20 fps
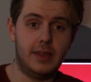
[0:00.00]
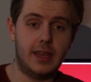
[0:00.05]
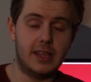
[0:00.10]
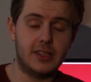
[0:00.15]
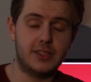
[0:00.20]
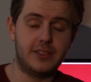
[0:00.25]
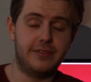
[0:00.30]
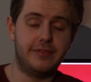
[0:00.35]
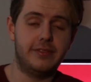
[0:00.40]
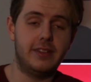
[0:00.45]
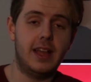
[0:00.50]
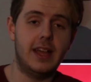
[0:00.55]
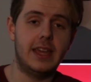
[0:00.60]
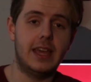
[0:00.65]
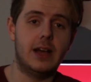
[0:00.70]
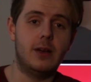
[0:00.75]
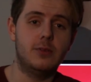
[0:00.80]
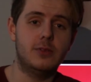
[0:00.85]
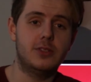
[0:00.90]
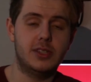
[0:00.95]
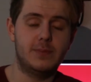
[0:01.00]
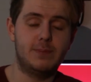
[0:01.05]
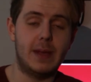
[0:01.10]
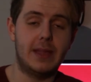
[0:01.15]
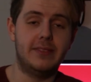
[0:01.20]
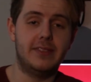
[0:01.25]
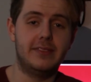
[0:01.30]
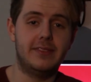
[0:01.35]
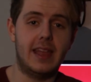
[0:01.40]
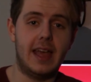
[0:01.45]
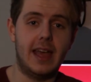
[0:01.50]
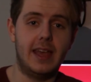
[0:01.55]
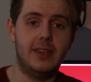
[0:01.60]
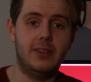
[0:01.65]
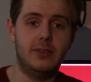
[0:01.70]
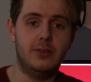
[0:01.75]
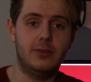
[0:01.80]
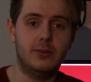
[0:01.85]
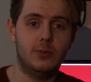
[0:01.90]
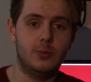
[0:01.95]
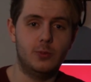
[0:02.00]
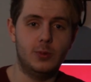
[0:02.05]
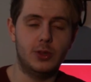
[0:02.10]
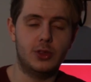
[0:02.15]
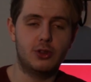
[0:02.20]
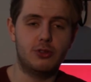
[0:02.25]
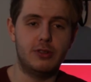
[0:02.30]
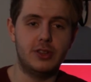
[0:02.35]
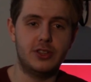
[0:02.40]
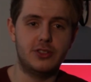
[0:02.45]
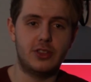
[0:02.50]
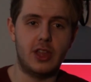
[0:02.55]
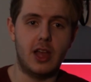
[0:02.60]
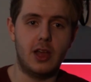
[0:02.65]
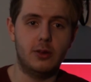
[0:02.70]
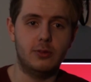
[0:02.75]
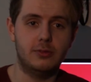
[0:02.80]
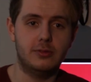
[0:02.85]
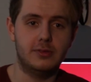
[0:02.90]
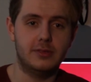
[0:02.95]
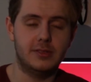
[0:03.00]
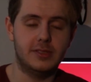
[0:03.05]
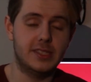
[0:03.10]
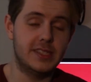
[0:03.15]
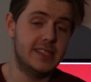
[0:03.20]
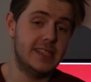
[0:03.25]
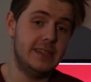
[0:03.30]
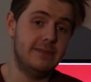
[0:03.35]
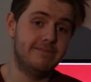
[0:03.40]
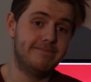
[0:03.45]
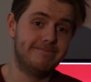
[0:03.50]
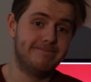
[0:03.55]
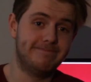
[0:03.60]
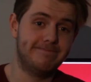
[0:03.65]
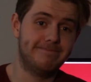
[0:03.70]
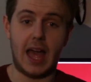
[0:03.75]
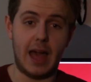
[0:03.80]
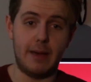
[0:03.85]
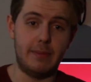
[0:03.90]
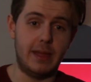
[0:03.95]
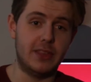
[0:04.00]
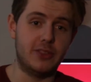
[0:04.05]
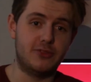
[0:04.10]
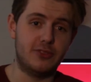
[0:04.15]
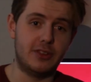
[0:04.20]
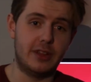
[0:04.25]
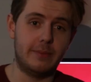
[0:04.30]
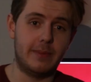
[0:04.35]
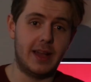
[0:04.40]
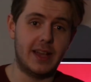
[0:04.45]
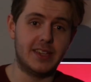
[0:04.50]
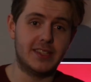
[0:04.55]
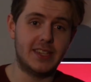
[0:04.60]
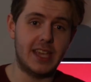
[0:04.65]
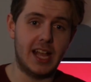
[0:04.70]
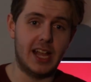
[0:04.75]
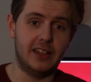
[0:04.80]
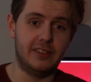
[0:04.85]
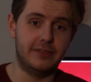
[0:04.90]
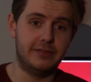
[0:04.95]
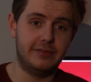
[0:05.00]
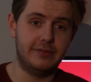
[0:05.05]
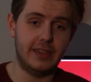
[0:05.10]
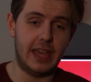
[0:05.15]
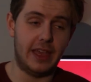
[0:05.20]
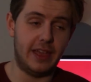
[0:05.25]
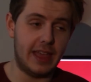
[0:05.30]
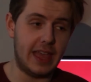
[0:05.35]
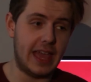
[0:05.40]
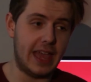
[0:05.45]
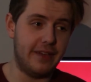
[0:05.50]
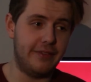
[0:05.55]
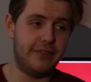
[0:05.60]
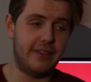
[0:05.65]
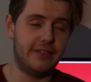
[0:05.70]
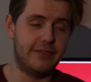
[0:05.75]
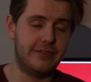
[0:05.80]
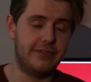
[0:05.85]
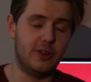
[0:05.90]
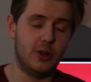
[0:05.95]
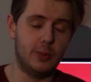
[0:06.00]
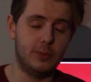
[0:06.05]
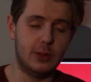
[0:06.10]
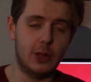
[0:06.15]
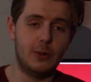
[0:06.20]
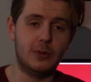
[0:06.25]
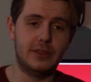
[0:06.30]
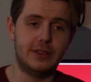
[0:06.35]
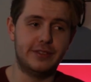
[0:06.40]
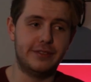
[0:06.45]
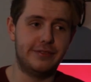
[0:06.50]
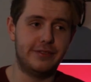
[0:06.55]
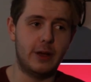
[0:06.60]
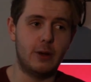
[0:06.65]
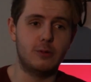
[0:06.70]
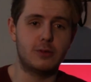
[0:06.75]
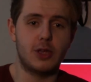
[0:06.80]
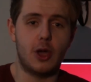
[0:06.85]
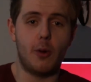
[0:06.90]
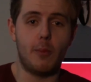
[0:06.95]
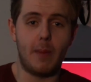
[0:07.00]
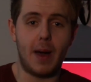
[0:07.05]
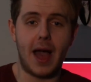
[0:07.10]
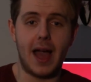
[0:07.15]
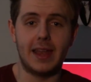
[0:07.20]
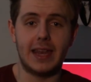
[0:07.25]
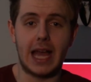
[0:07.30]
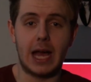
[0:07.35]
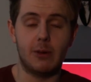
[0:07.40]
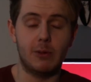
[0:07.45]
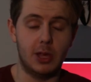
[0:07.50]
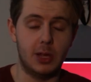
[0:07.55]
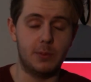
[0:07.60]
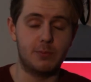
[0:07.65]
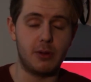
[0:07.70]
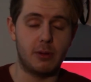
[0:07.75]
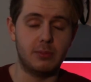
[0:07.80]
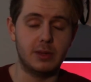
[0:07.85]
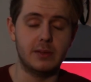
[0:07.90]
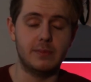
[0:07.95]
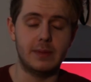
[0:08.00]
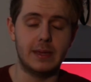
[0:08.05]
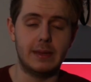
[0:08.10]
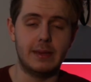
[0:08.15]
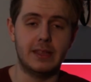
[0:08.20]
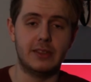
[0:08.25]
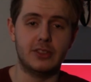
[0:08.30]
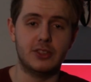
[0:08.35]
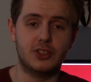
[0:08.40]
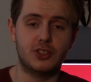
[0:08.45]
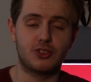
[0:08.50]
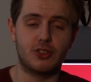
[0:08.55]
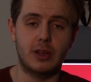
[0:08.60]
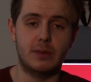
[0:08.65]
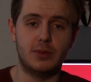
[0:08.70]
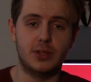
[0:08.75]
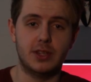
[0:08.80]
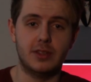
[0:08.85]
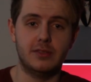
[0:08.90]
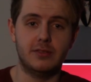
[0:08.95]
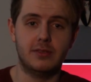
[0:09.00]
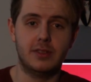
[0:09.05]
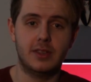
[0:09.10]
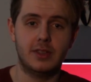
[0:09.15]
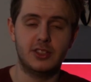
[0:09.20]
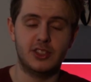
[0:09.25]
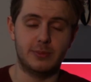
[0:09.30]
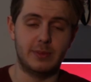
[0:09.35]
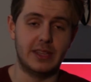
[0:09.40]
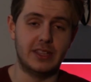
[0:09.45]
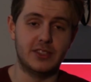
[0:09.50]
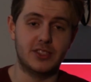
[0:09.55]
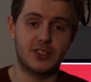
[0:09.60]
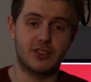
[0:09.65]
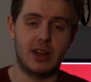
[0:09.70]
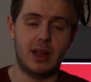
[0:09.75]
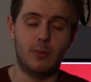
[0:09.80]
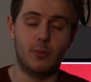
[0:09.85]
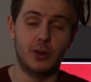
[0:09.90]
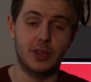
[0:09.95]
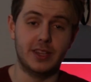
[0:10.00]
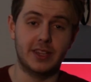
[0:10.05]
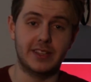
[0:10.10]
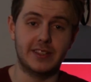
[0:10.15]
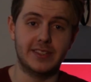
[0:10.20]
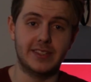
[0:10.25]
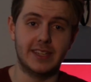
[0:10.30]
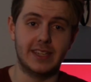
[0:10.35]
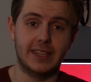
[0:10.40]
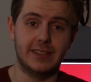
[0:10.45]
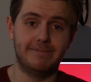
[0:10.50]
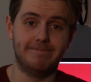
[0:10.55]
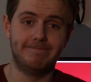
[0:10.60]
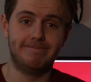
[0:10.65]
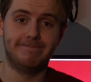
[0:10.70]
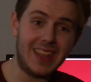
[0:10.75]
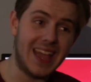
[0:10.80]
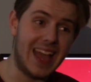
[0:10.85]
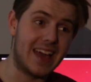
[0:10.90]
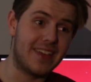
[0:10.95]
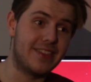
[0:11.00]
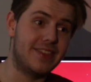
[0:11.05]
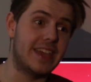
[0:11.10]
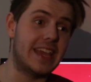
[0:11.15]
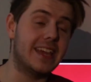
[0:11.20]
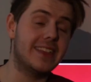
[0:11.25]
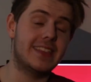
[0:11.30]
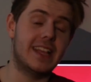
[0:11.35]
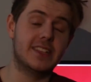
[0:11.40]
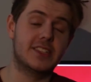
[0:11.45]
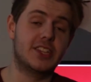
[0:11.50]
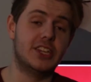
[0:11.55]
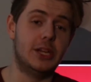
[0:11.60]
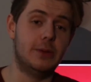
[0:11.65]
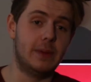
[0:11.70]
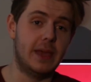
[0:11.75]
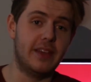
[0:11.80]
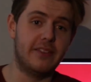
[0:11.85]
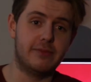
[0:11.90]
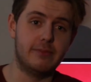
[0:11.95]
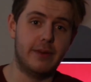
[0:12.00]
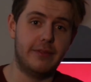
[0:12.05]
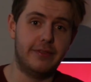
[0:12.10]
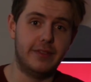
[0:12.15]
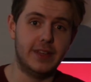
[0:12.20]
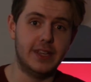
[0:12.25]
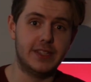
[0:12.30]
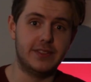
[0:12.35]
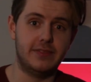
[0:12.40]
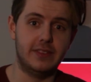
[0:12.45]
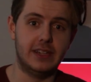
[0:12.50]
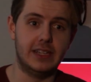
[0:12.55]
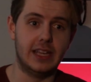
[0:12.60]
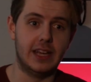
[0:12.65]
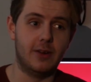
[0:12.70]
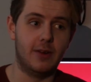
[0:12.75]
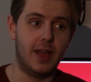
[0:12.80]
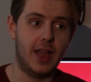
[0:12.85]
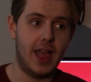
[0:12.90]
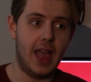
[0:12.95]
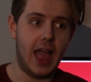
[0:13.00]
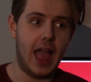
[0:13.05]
gets to fly out, spend the day with Chris Do and the team. I'm entering it myself. If I've uploaded the photo by now, it'll probably be in the description to my Instagram where you can see it. I think that's going to be it for my first video.